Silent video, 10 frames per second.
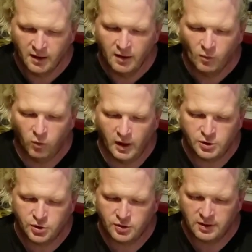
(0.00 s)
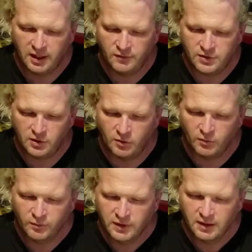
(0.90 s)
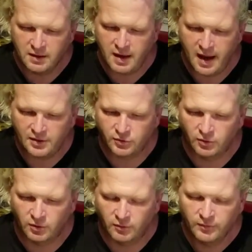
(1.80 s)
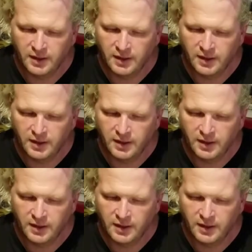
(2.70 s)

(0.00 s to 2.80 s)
which gives you natural